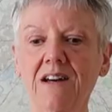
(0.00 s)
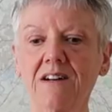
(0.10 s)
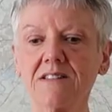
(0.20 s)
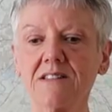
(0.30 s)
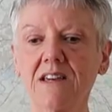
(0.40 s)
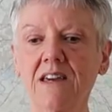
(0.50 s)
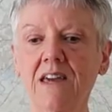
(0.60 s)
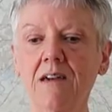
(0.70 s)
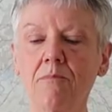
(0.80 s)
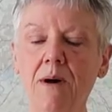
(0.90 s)
loss.
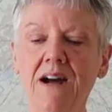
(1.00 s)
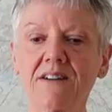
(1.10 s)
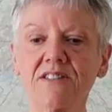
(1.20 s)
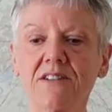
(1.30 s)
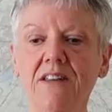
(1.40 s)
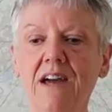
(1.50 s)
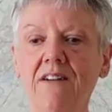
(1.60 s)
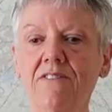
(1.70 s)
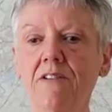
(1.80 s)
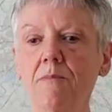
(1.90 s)
It impacts on
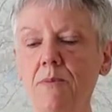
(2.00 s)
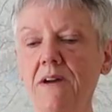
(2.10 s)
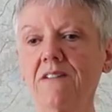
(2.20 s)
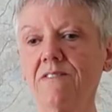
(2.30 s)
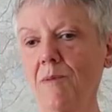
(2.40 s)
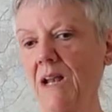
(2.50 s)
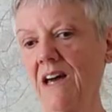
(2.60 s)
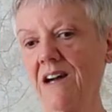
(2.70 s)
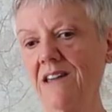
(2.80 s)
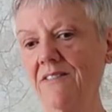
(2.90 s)
every bit of my
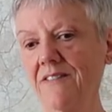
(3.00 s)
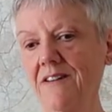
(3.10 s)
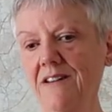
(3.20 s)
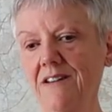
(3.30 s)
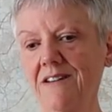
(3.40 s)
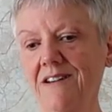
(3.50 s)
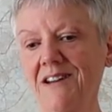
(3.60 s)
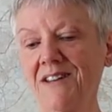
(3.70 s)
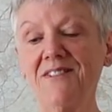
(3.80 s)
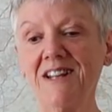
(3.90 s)
life.
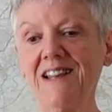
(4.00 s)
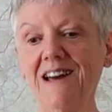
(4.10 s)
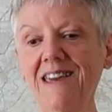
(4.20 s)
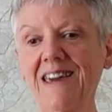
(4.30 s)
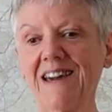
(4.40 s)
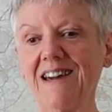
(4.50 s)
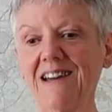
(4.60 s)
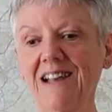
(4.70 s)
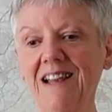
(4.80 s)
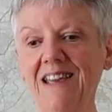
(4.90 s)
And I really like it.
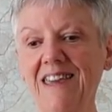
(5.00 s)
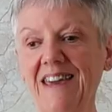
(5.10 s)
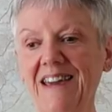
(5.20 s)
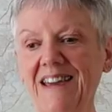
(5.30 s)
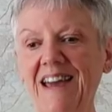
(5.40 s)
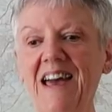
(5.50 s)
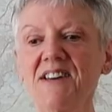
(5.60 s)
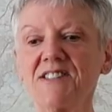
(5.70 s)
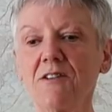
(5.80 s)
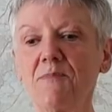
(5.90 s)
I like it.
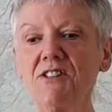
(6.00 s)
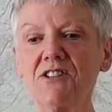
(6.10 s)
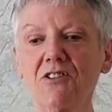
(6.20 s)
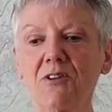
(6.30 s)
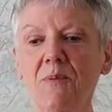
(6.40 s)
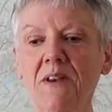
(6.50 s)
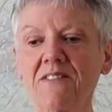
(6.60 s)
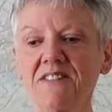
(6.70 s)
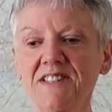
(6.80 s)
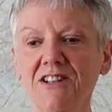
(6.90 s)
So I've been to group and
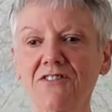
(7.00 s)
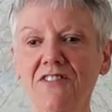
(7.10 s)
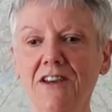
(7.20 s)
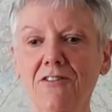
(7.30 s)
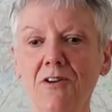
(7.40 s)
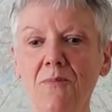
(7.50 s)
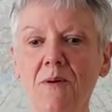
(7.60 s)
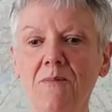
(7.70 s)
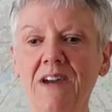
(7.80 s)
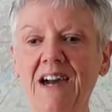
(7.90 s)
it was a lovely group,
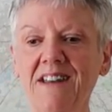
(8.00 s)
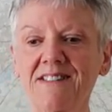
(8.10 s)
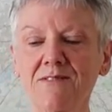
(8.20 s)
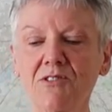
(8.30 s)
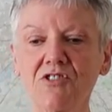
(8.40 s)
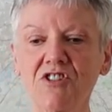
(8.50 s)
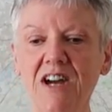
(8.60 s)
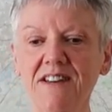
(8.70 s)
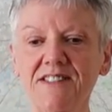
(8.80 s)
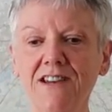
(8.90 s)
and we had some good
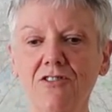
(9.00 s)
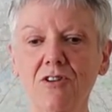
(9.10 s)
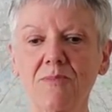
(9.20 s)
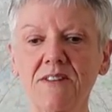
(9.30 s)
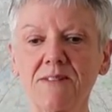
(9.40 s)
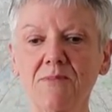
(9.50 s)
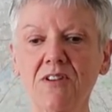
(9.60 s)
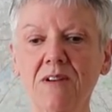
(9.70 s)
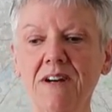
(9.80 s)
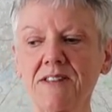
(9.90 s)
chats in group this
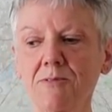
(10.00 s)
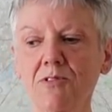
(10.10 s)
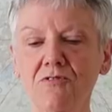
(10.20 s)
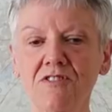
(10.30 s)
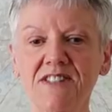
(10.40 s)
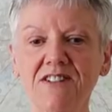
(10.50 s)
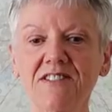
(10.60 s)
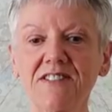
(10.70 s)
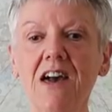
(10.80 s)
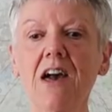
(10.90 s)
morning. We had some good
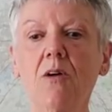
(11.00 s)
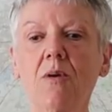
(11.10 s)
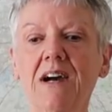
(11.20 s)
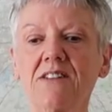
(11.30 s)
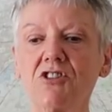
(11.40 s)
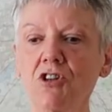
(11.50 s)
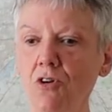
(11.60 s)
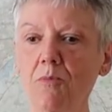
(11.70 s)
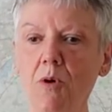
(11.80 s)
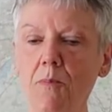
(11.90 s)
results. We had
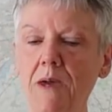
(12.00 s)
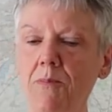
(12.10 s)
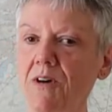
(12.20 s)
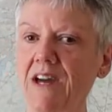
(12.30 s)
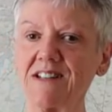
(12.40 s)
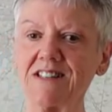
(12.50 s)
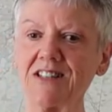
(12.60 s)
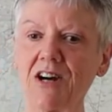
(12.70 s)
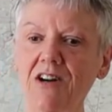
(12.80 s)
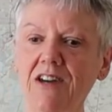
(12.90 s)
2 more people get to
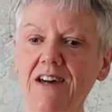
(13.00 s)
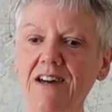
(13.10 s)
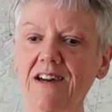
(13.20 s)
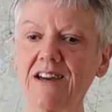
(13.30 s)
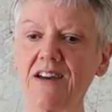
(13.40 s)
target.